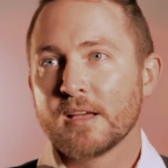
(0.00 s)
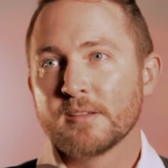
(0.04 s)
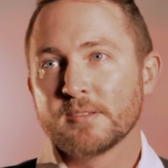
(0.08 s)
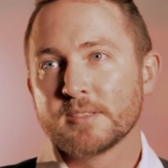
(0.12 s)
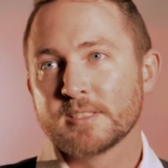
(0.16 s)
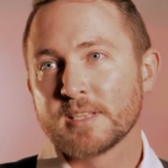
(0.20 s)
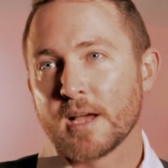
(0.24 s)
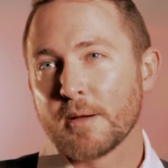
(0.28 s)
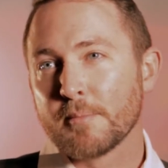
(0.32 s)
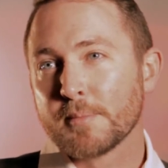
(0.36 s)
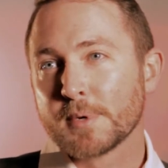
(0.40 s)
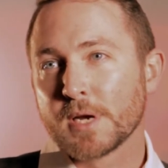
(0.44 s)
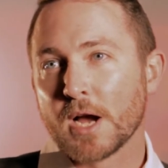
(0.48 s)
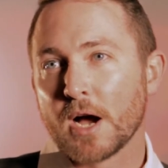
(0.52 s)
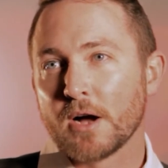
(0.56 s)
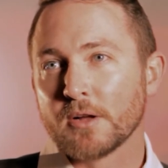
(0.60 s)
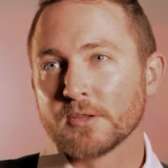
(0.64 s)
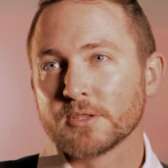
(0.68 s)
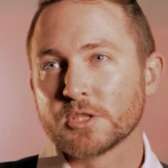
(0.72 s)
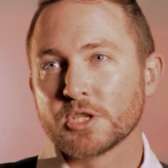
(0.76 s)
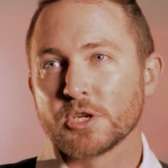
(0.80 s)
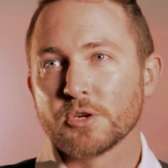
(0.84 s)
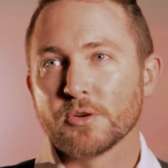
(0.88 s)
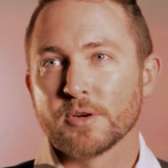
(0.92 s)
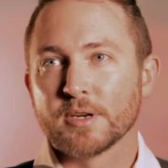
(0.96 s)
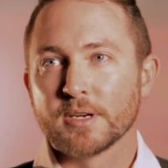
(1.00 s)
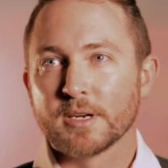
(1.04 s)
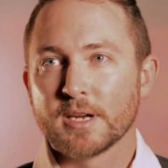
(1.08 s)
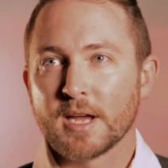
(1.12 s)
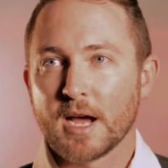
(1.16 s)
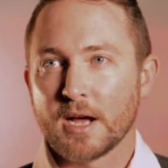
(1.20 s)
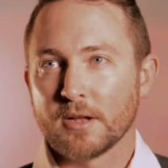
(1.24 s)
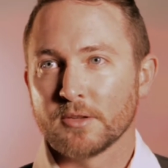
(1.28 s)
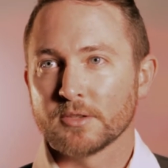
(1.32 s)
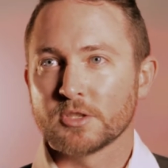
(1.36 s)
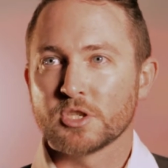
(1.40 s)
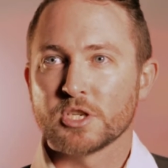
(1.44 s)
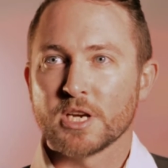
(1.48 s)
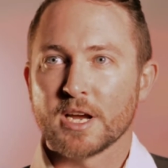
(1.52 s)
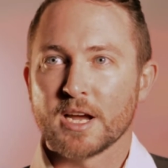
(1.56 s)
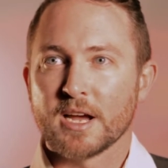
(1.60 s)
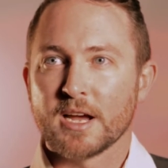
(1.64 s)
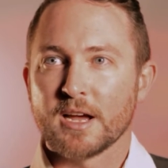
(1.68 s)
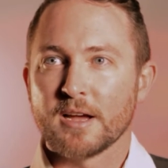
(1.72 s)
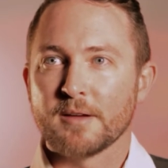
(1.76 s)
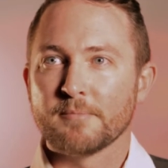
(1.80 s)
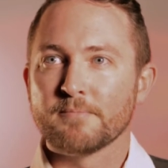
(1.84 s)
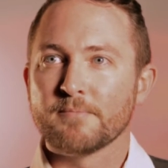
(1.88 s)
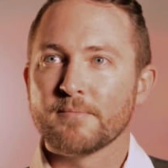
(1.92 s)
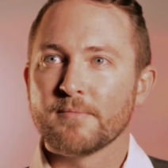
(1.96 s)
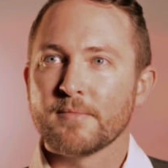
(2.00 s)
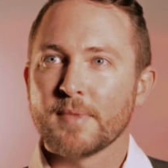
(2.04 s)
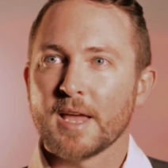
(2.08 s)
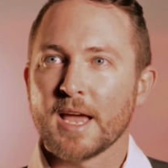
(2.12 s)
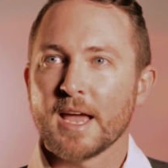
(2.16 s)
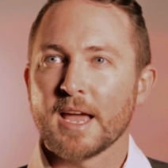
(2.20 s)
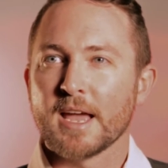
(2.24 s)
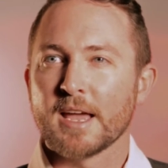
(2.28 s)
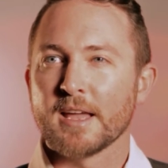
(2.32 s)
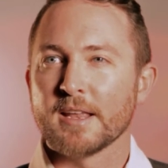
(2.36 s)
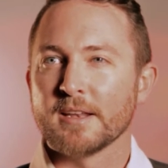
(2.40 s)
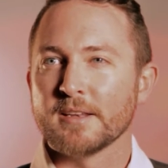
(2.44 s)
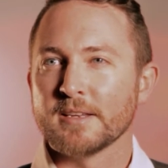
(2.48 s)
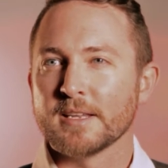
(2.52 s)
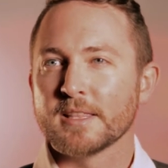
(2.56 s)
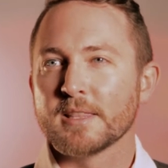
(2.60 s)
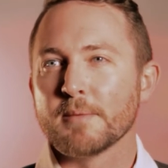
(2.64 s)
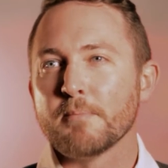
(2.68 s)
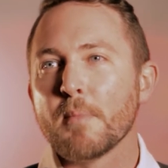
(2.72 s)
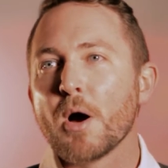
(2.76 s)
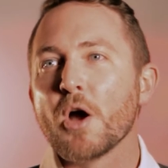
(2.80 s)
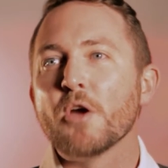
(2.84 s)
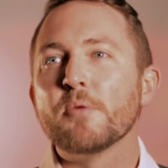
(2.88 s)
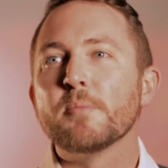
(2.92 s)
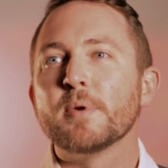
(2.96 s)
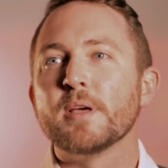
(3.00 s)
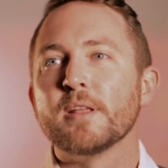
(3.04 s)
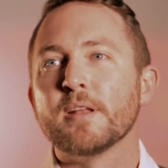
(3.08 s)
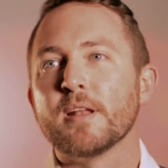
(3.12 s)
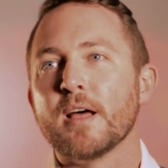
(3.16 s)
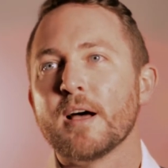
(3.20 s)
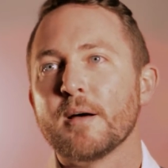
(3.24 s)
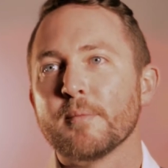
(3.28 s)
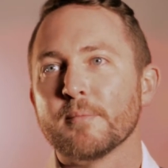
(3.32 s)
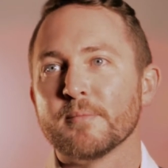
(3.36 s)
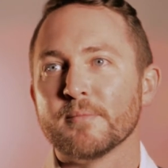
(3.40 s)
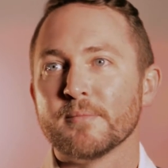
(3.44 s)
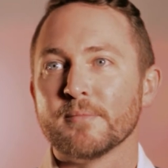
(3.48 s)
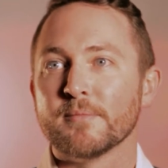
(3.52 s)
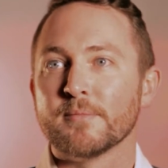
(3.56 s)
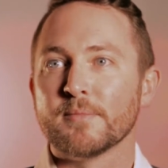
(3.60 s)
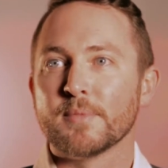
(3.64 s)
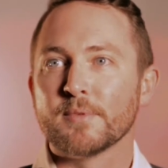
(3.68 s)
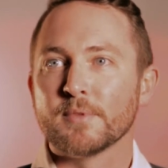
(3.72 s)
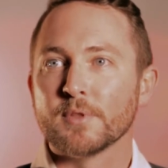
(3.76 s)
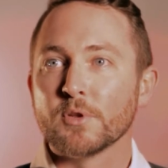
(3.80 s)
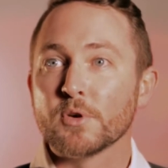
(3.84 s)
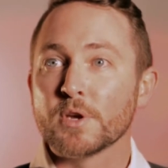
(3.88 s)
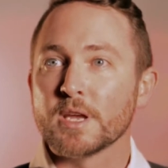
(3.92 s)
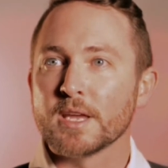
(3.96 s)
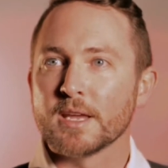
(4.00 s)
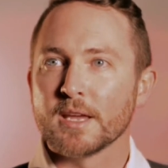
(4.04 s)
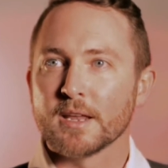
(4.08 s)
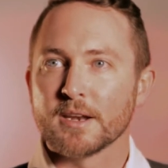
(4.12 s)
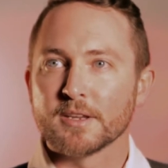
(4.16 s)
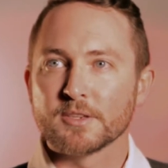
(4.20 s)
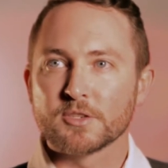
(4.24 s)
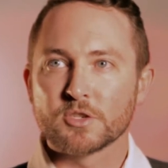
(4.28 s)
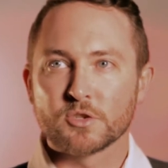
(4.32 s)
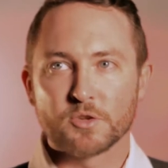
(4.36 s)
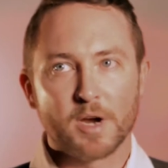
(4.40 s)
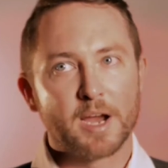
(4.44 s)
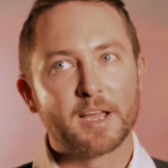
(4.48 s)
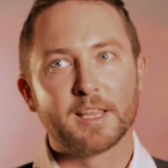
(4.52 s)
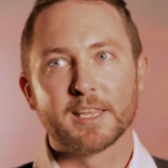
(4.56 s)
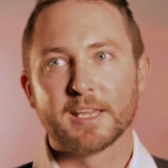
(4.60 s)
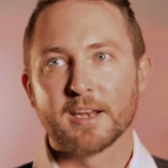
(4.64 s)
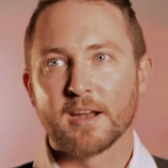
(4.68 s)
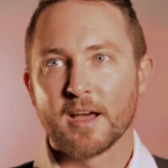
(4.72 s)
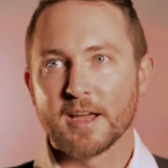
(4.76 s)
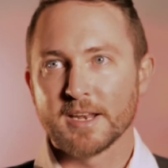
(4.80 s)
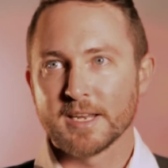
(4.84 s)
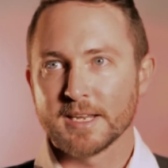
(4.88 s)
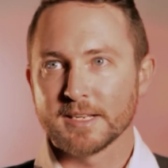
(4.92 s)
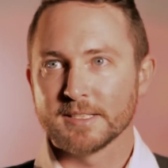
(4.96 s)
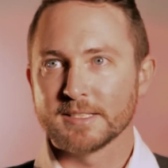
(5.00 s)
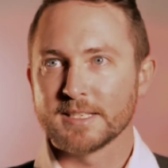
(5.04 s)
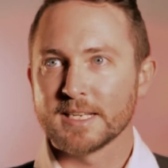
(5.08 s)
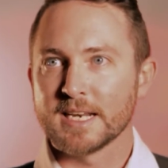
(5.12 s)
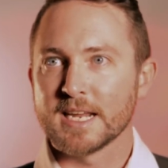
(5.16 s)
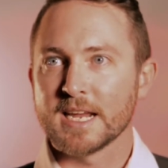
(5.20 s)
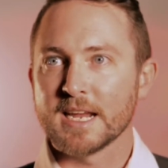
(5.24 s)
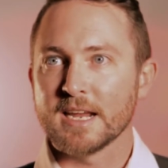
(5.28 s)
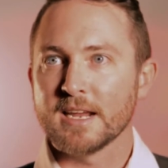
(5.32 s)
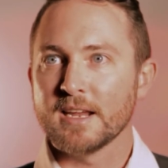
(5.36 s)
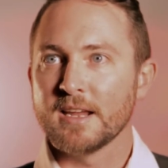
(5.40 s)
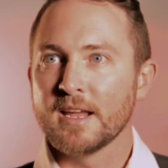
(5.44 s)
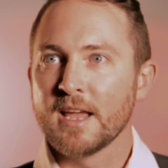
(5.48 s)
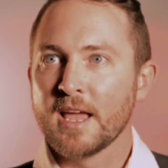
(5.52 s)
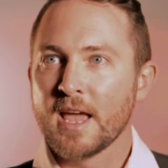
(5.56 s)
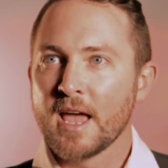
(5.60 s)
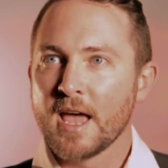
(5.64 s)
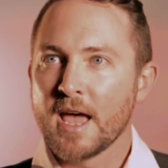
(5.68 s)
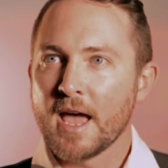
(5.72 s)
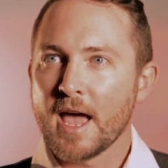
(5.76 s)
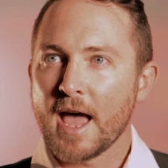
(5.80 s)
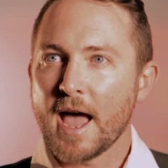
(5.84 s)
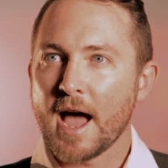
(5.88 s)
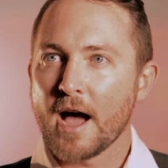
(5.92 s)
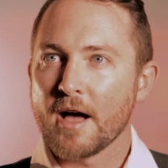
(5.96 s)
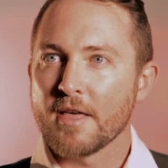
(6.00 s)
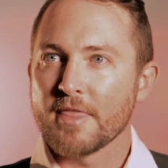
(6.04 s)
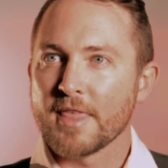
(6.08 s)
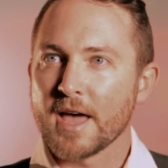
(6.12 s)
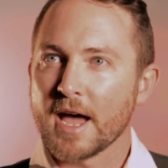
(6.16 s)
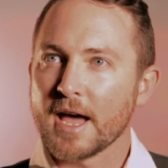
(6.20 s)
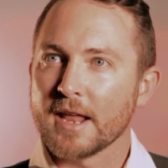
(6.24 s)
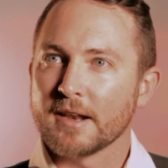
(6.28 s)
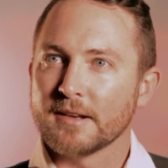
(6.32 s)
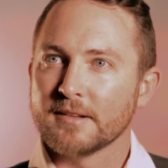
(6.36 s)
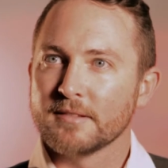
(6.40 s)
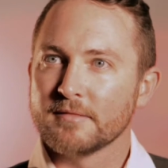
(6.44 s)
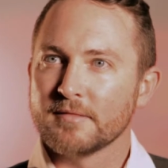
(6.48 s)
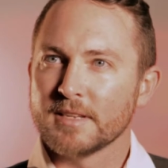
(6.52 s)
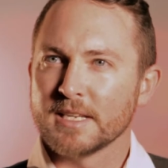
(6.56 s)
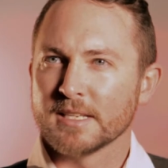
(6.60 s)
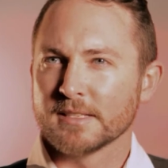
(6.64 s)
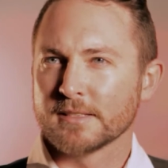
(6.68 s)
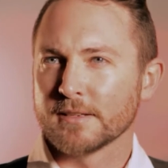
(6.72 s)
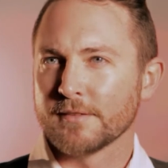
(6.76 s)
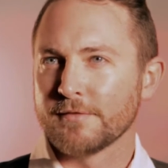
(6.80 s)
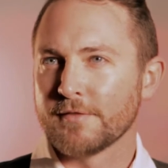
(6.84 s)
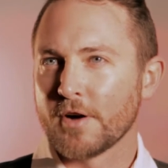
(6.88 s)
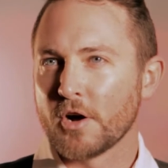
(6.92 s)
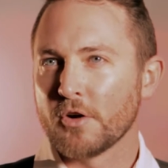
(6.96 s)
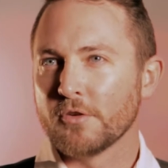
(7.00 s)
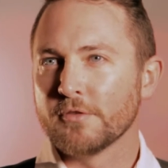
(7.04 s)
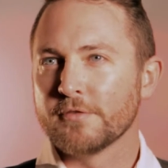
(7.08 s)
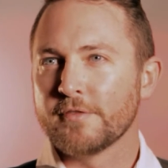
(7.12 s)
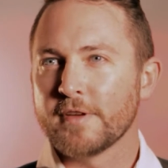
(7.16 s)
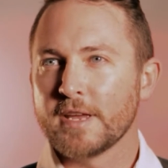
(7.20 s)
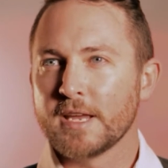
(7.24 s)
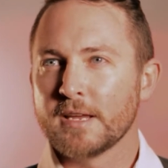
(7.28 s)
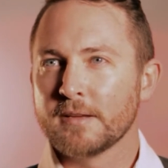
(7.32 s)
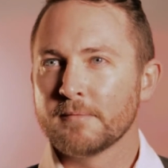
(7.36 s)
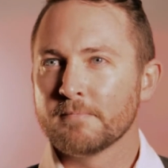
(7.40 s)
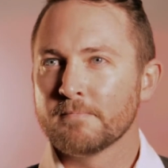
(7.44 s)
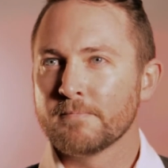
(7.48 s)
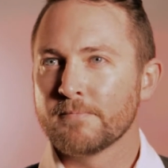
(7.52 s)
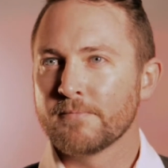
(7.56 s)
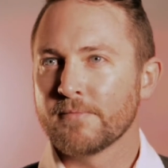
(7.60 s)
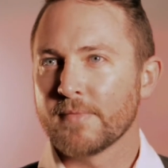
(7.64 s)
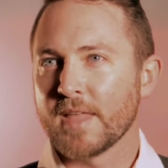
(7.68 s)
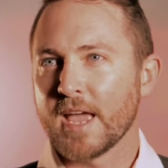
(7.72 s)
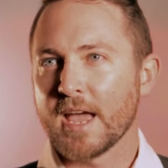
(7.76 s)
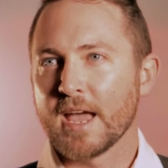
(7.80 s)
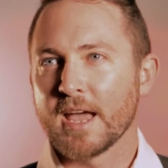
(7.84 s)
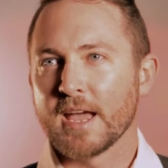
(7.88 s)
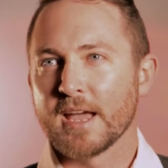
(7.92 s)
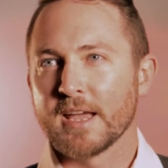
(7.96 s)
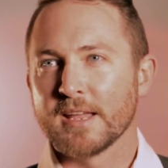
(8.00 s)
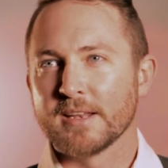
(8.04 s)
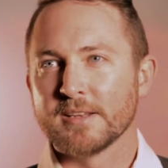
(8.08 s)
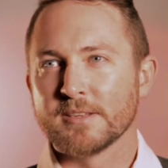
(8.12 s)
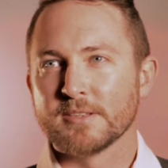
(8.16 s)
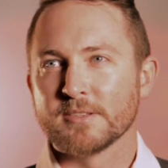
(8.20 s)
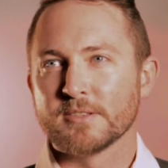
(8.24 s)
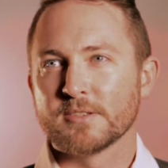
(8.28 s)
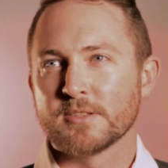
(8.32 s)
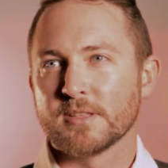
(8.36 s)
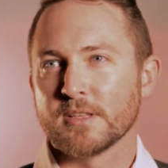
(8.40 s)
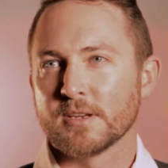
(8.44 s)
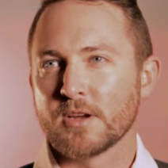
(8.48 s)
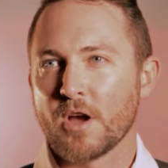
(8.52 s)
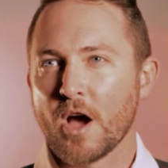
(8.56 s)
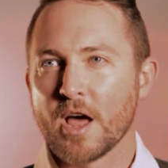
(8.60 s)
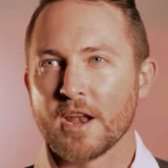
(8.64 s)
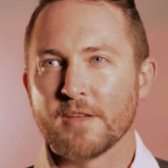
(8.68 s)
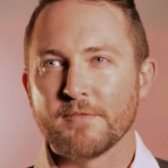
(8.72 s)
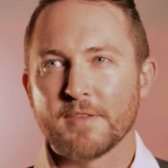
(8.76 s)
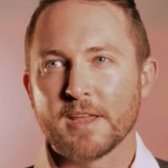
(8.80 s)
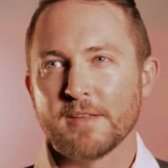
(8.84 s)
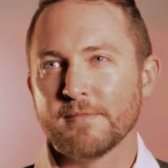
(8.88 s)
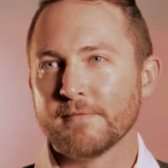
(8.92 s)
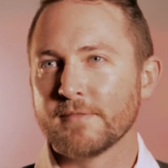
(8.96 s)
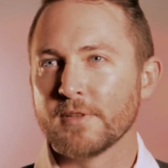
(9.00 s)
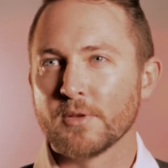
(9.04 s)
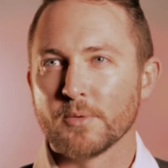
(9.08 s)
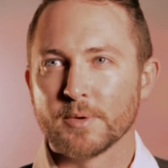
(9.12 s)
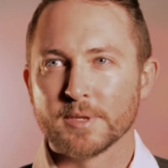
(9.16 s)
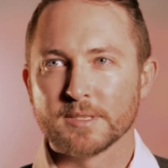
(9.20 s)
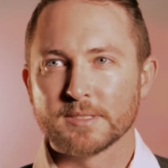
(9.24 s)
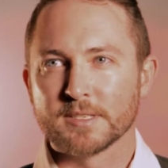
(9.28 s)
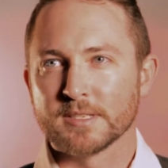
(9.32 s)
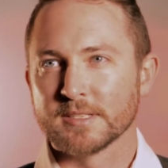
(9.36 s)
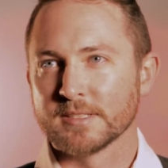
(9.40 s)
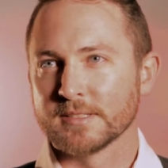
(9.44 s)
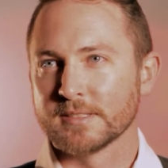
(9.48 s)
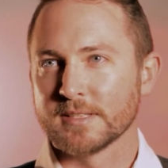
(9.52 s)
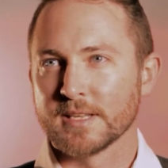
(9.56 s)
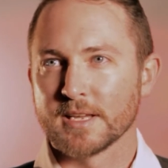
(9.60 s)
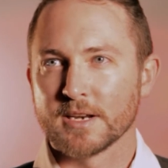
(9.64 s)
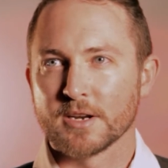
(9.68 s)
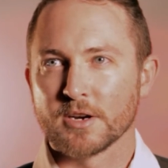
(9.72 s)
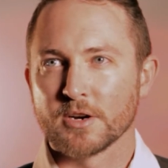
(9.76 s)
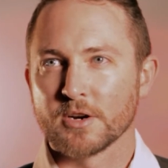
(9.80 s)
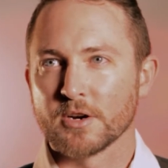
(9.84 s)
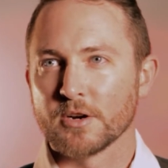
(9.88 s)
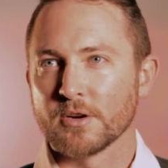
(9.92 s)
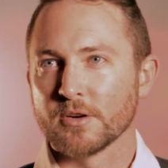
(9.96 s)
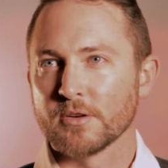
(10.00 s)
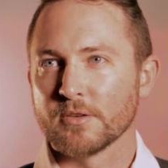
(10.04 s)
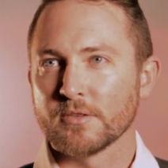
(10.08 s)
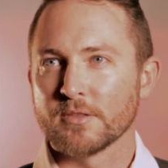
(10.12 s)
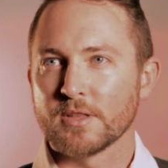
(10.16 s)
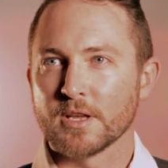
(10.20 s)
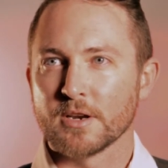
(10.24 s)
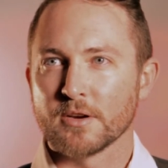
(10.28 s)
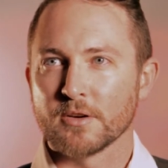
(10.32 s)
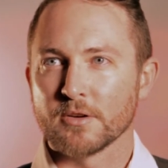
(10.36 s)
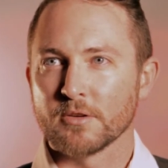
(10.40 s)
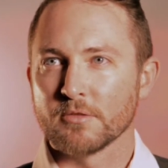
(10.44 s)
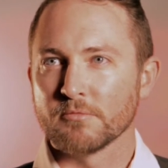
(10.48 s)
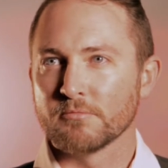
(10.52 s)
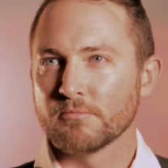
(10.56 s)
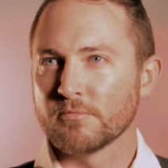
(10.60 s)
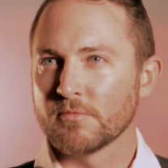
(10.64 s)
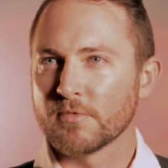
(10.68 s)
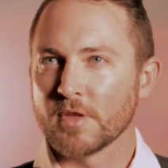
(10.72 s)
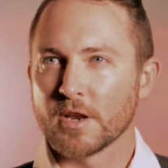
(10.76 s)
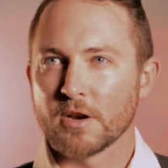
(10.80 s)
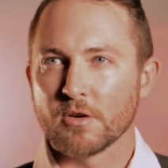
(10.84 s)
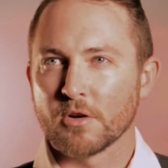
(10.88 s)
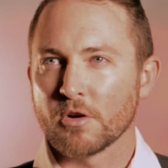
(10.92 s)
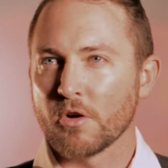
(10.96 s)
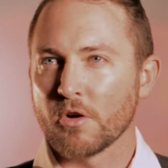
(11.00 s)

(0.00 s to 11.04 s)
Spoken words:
subculture and culture, and at the moment I'm looking at Australian identity, how that is evolving and the kind of influences that are